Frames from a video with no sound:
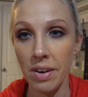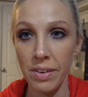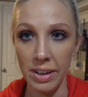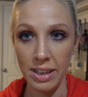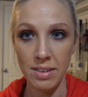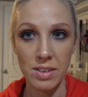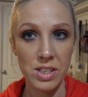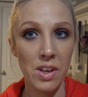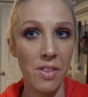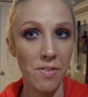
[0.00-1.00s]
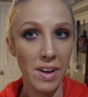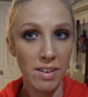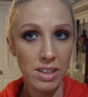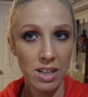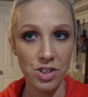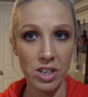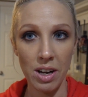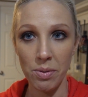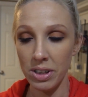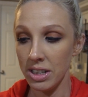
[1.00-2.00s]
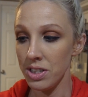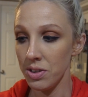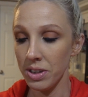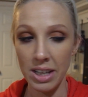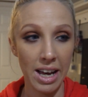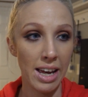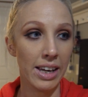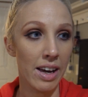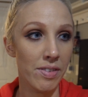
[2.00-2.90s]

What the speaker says: Alright, so the foundation I really do like.